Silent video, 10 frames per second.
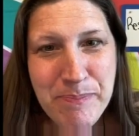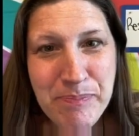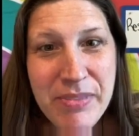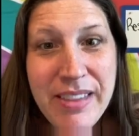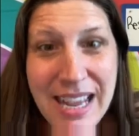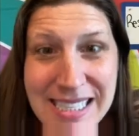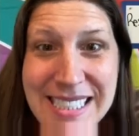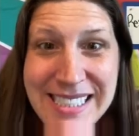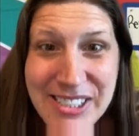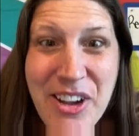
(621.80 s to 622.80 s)

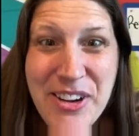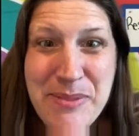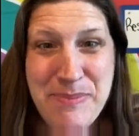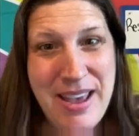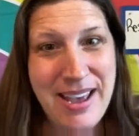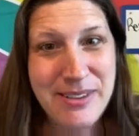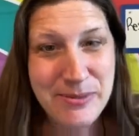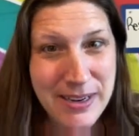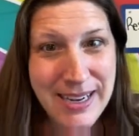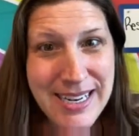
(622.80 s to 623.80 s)
Leslie taught him that,
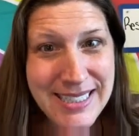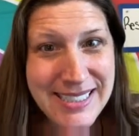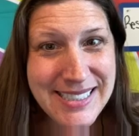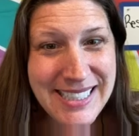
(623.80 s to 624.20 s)
right?